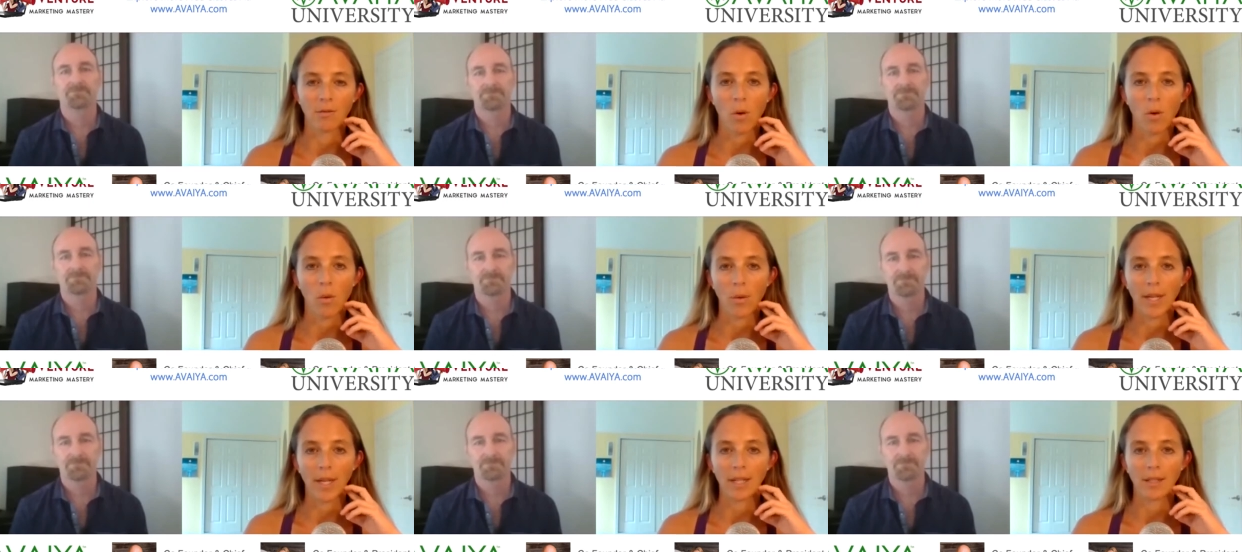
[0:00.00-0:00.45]

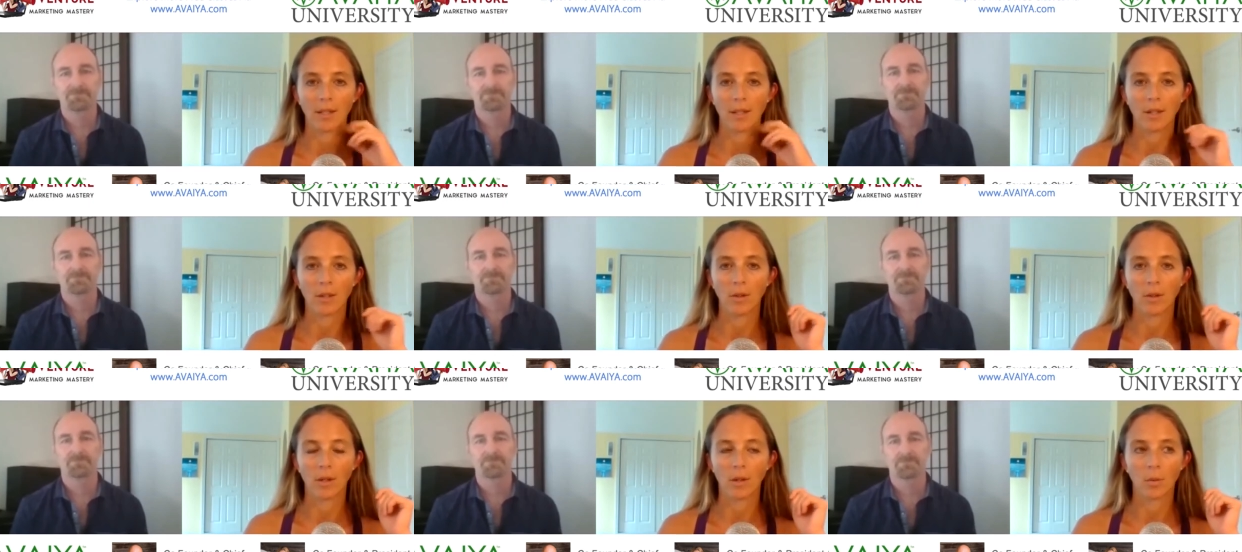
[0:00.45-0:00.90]
Speaker 1: what we can
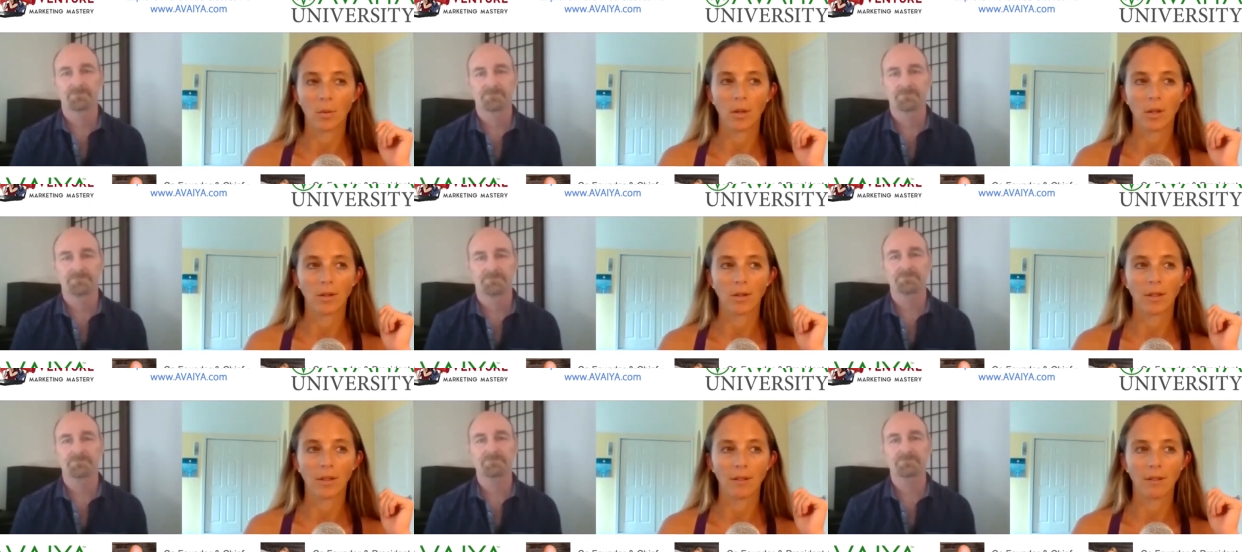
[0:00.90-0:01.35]
do in the
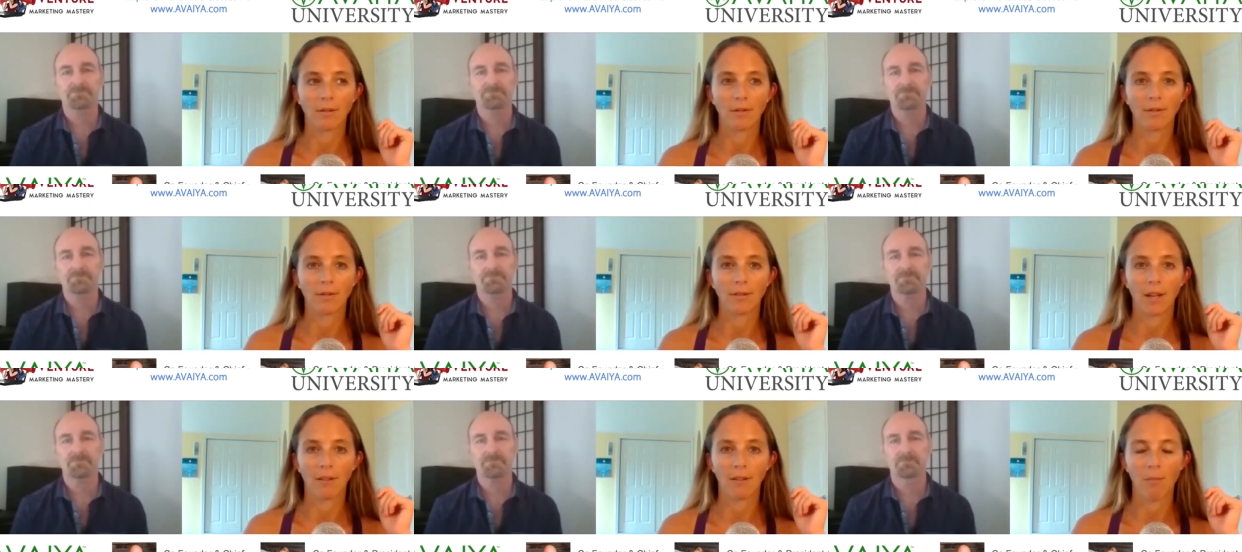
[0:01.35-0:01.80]
world
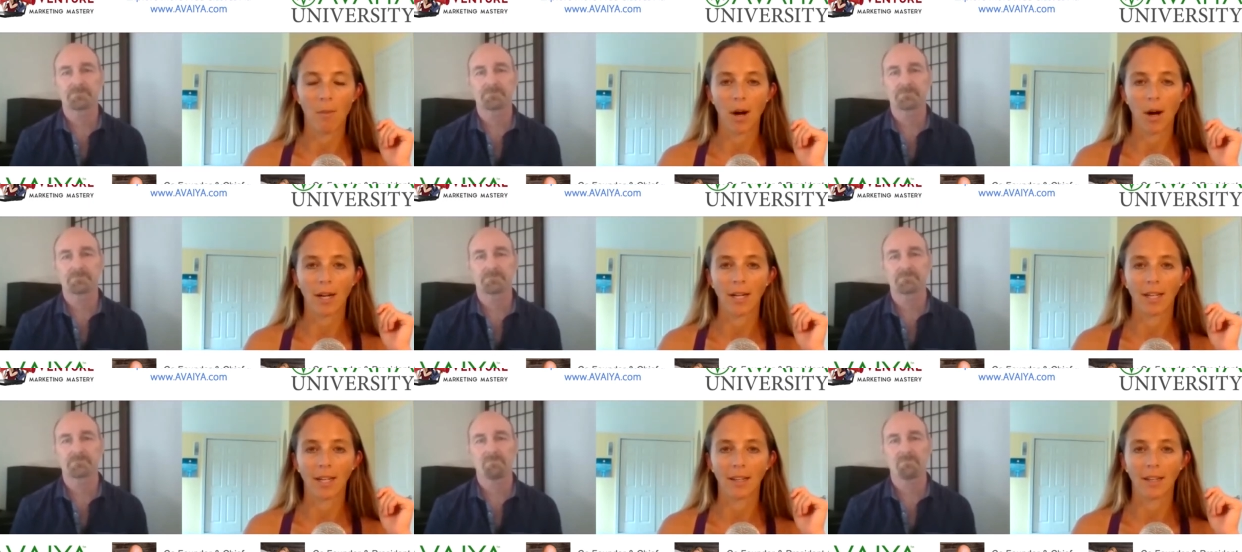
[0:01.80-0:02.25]
of
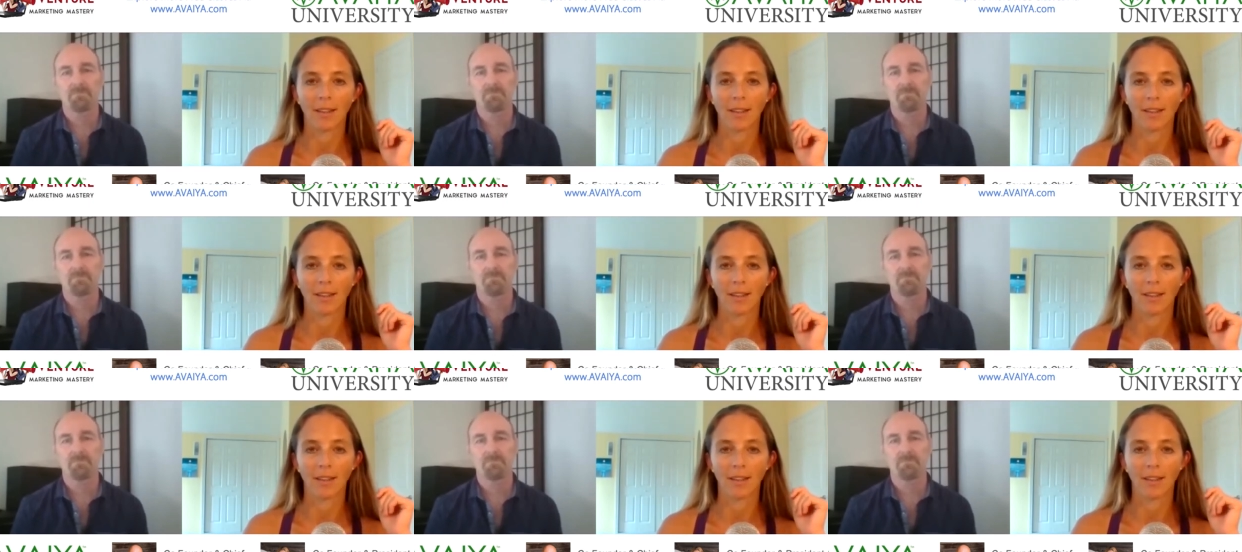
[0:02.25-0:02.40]
marketing.